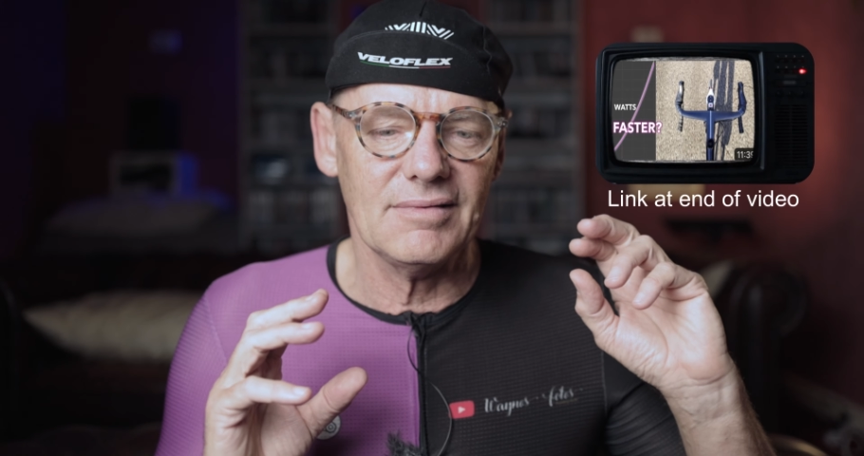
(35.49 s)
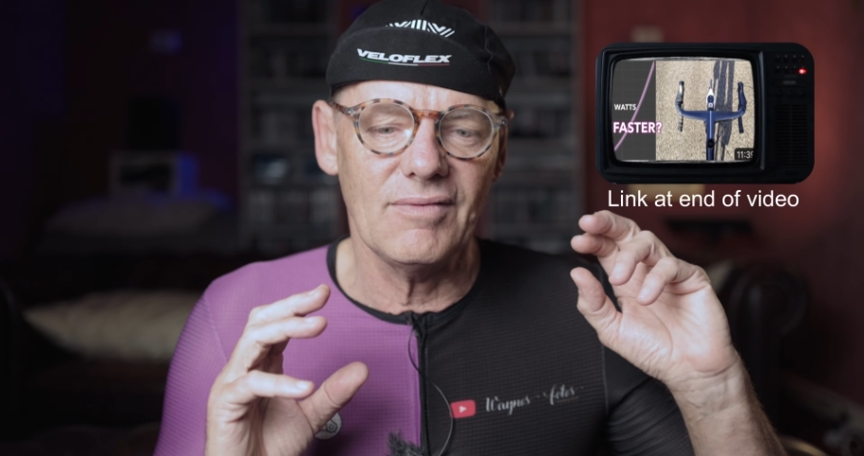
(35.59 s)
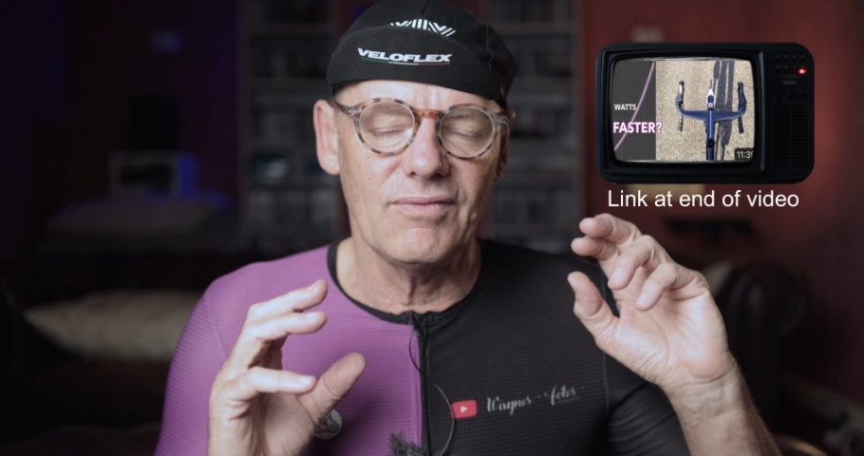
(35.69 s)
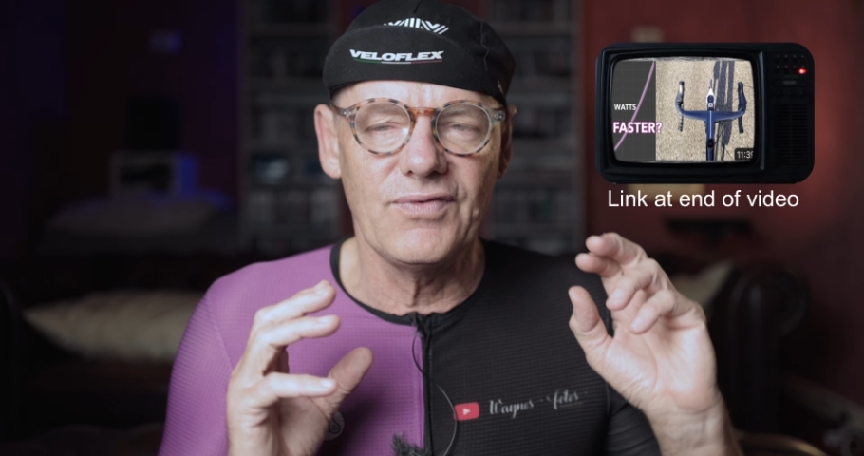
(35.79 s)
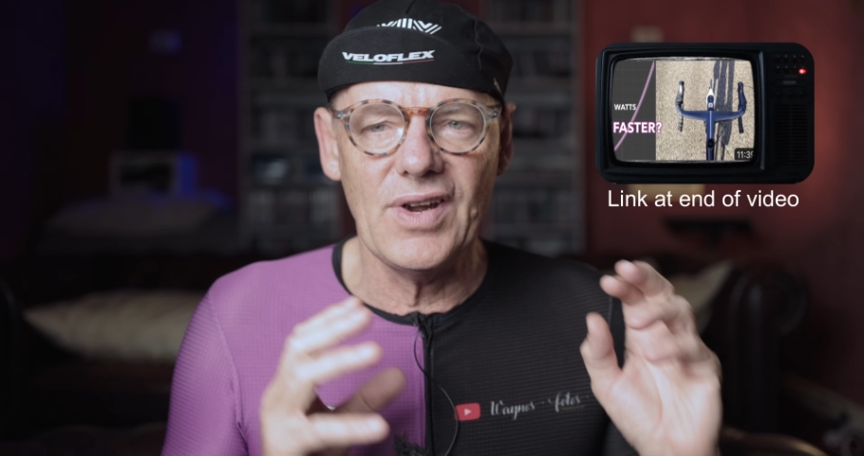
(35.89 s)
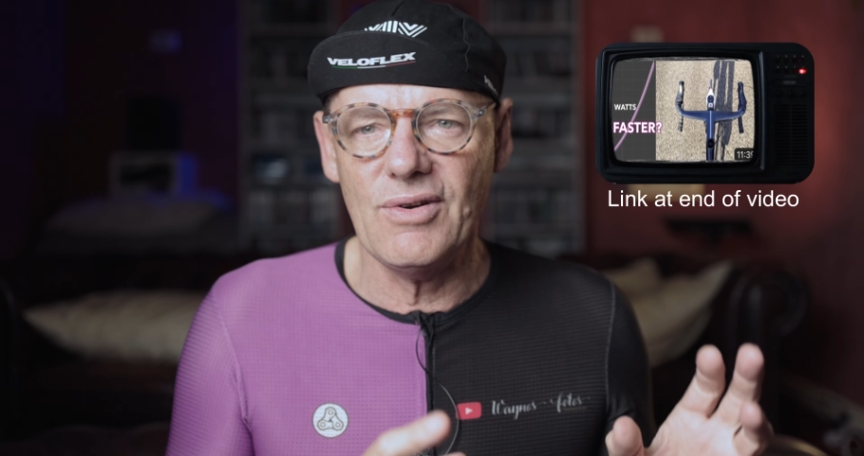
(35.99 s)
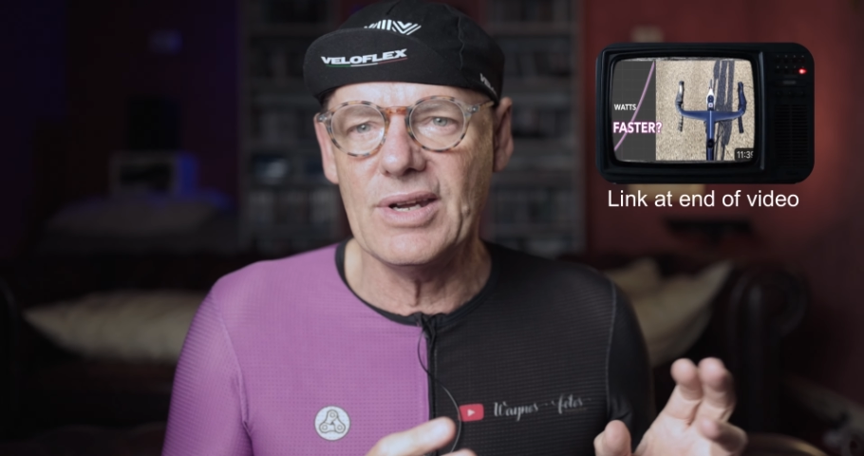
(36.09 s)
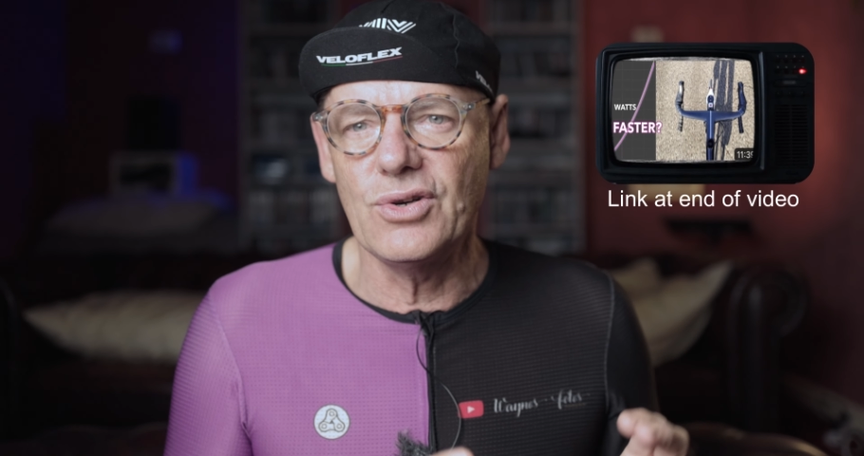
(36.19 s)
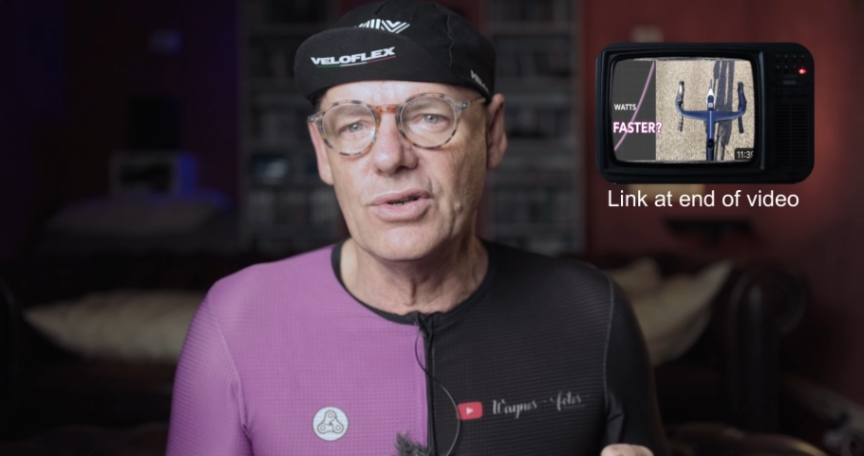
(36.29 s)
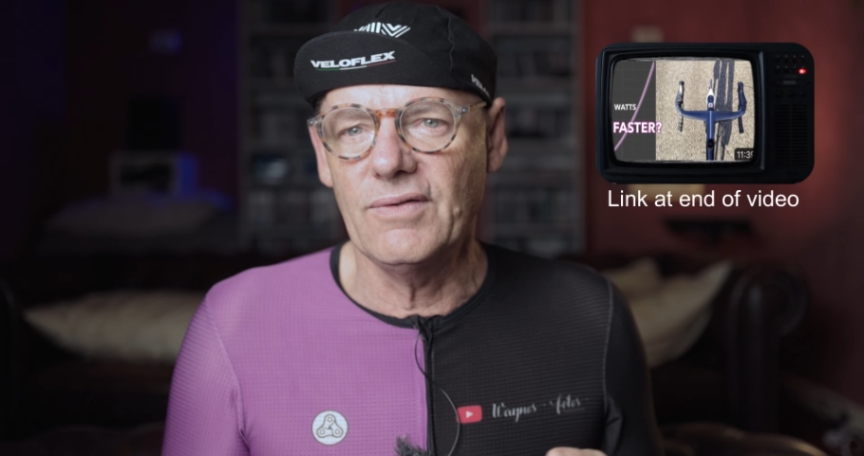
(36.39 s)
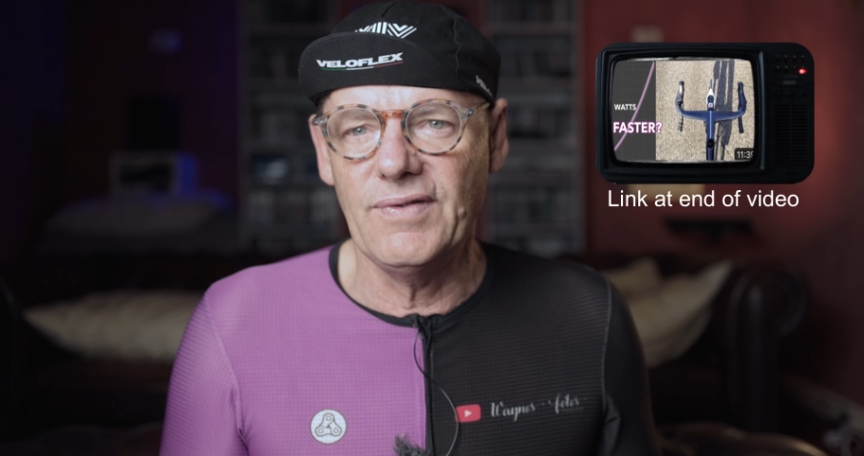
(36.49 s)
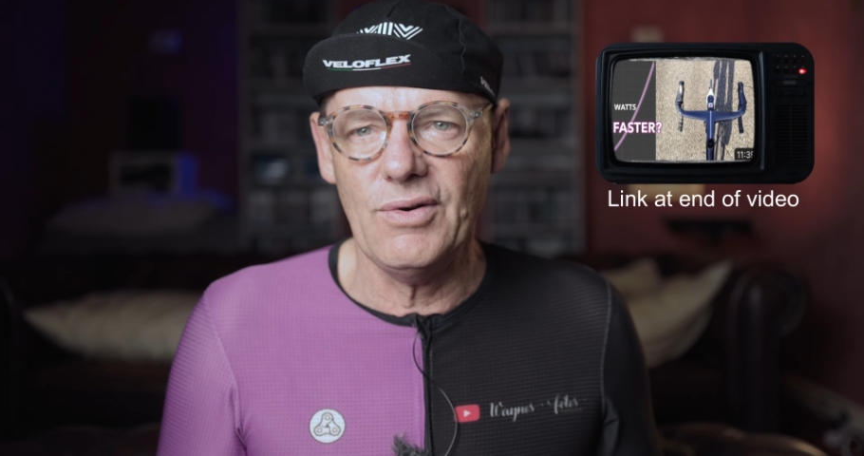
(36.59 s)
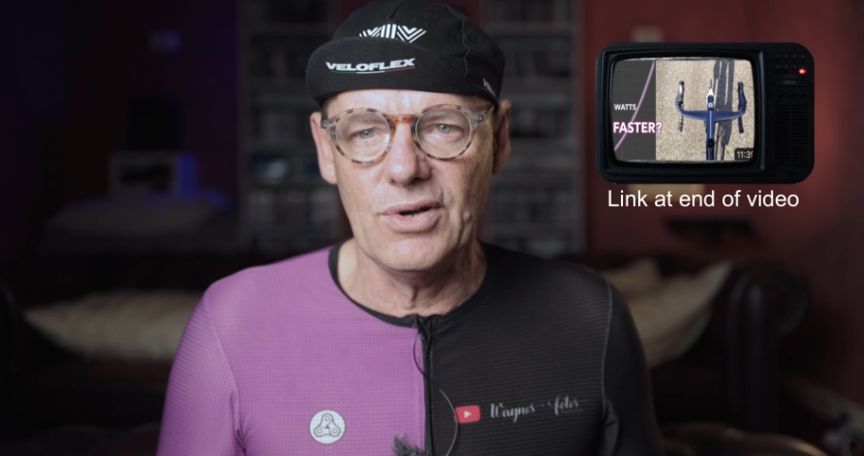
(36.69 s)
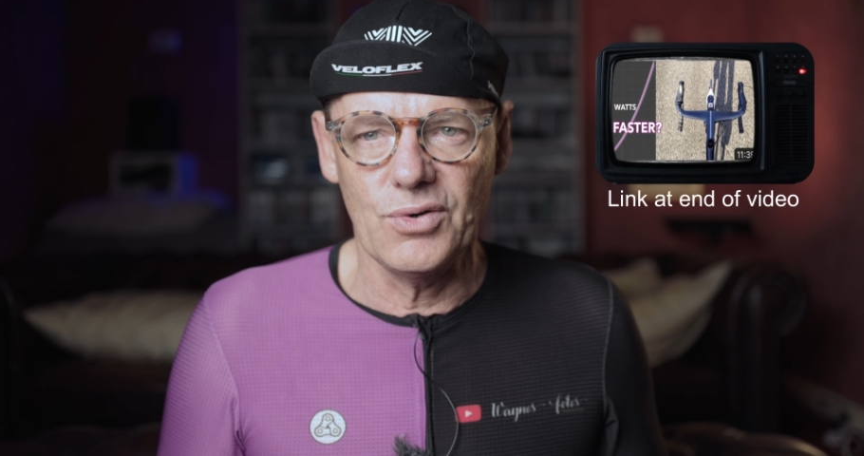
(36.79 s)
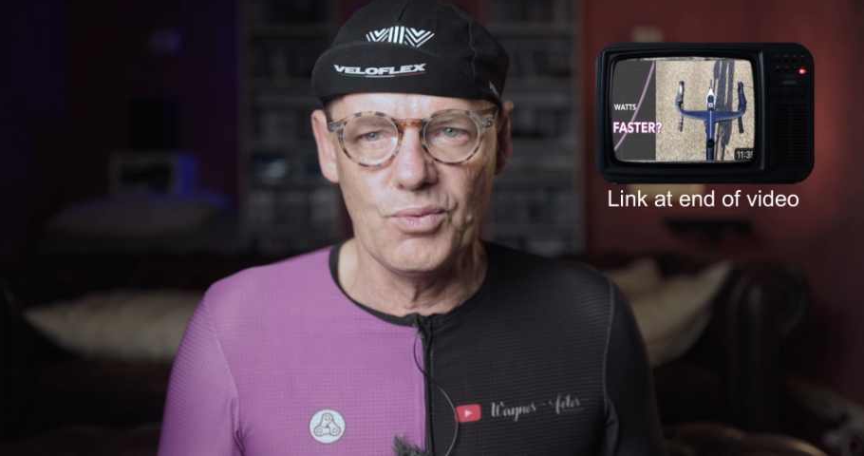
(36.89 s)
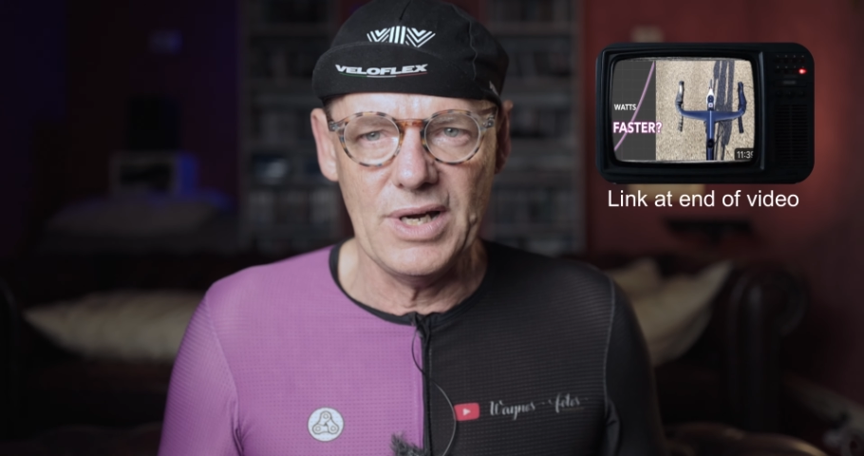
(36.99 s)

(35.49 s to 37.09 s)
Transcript: very good, very good